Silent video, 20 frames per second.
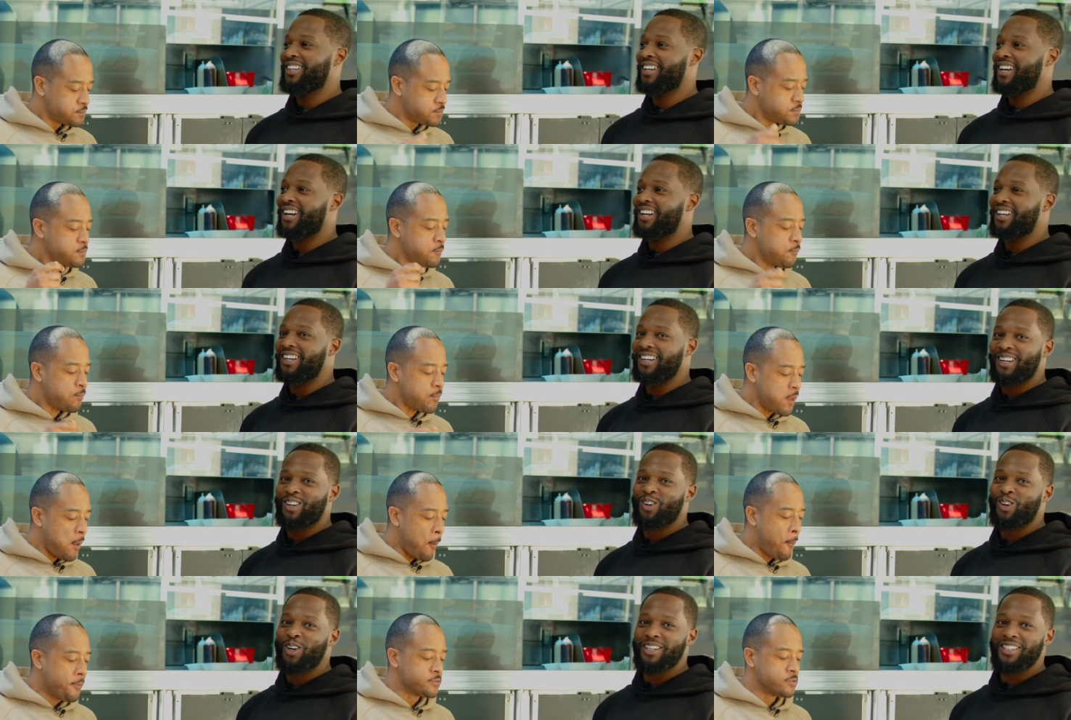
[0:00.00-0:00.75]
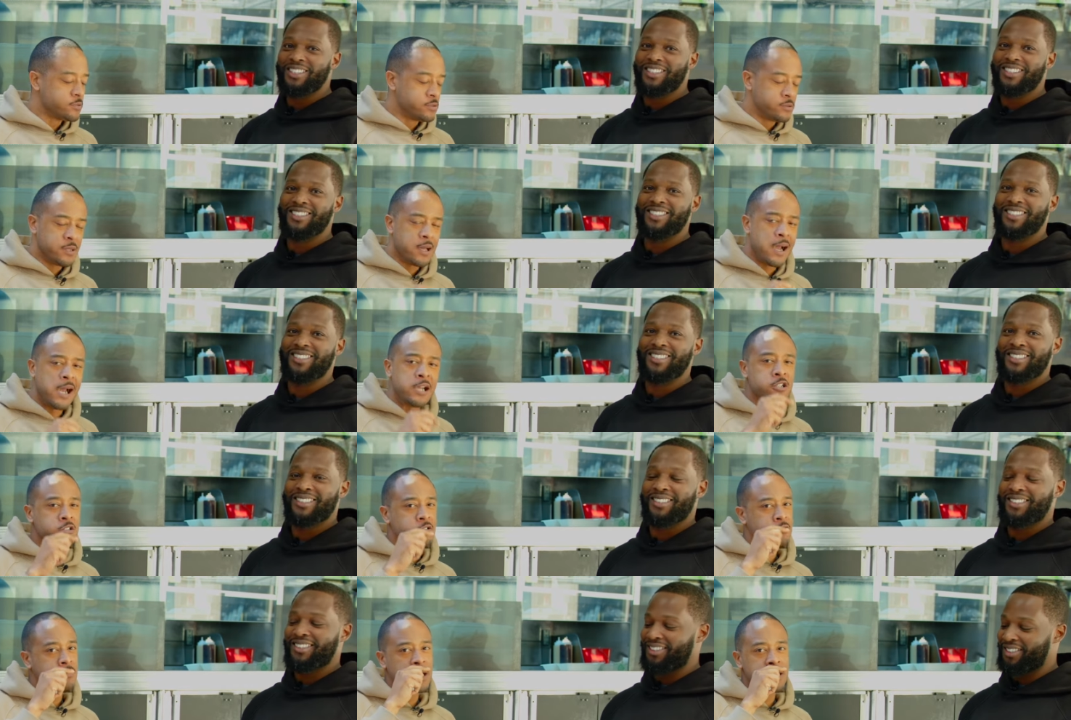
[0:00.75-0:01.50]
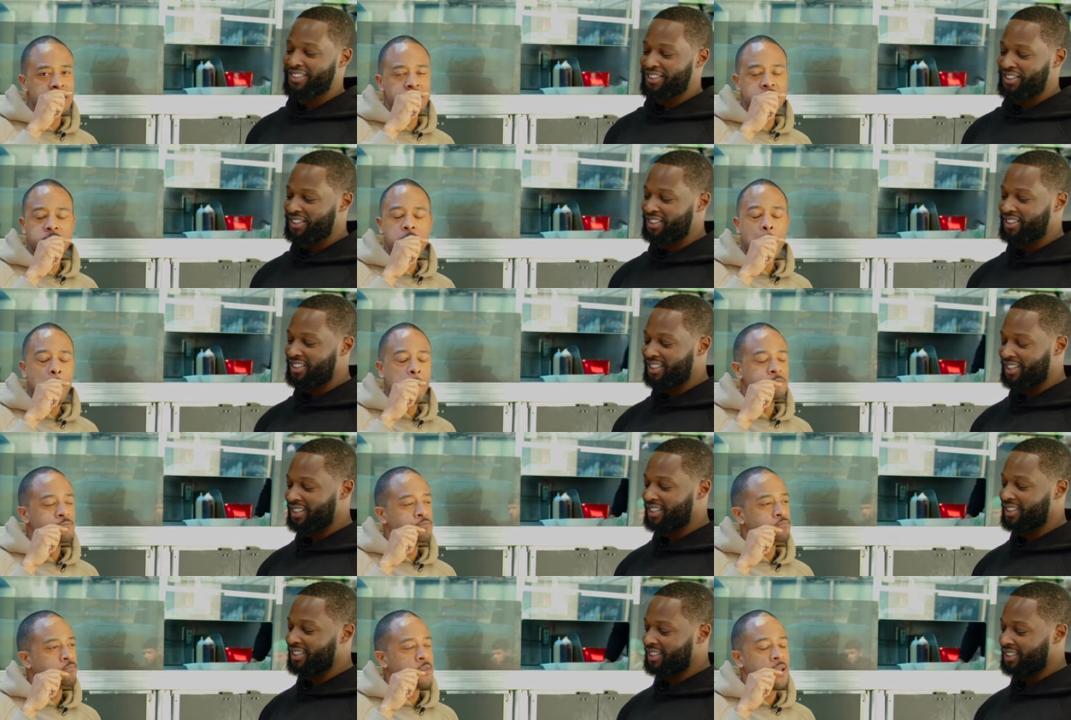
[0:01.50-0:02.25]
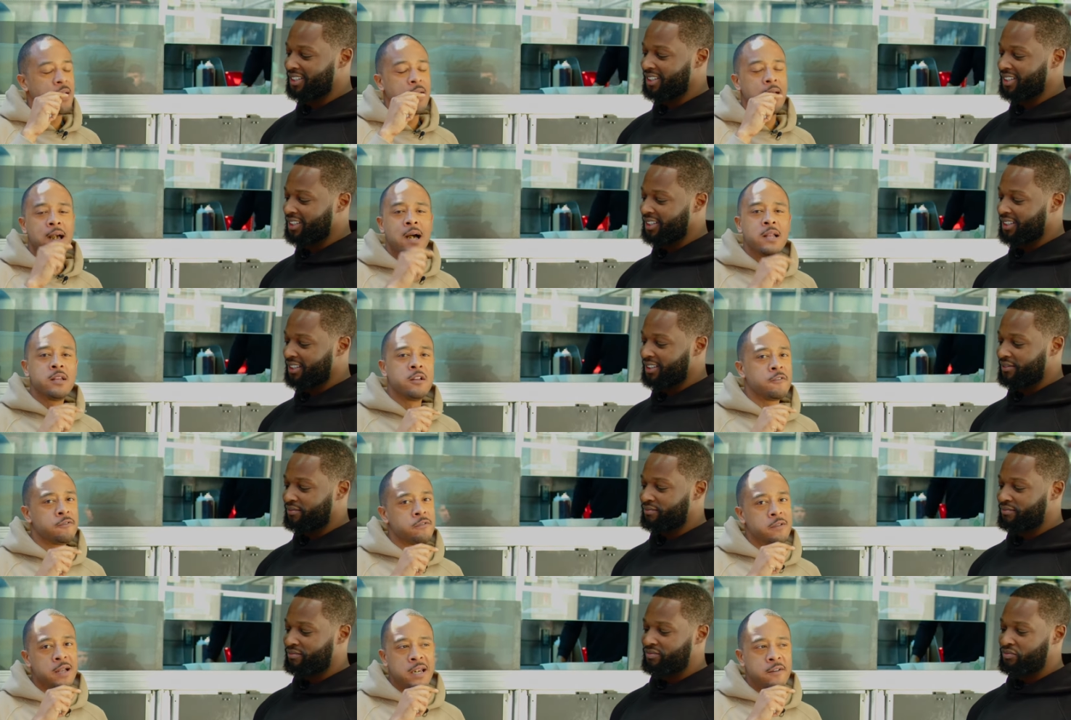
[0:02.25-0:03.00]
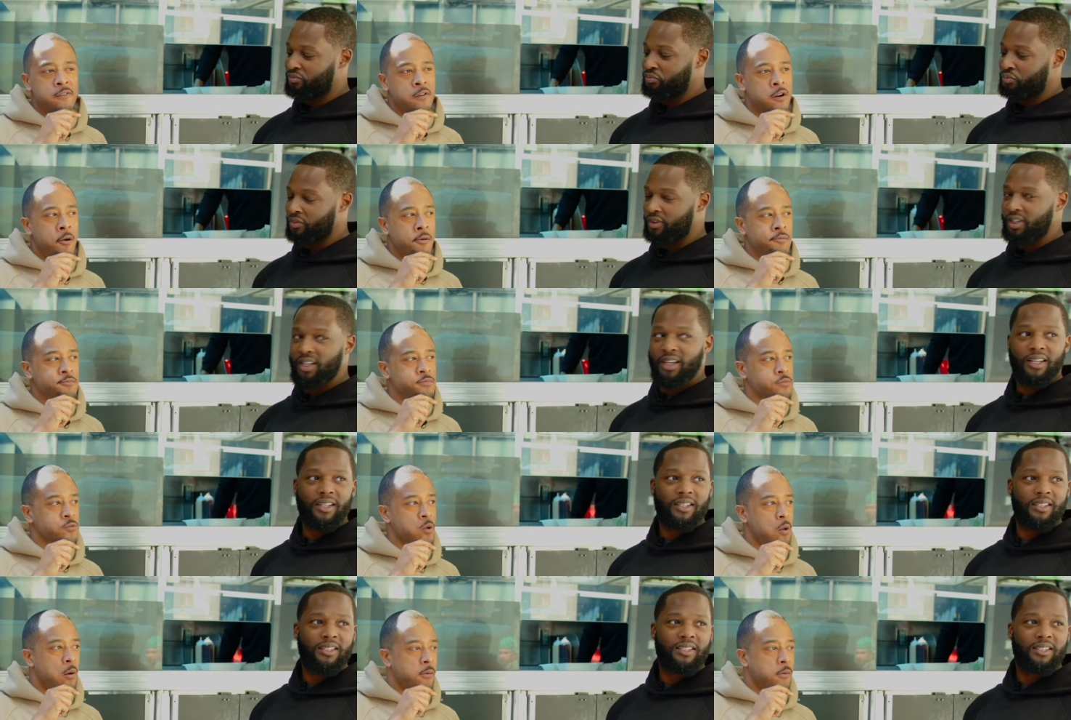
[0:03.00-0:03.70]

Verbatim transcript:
Speaker 1: Got a good crunch. Nice crunch. Yeah. Hella flavor. Yeah.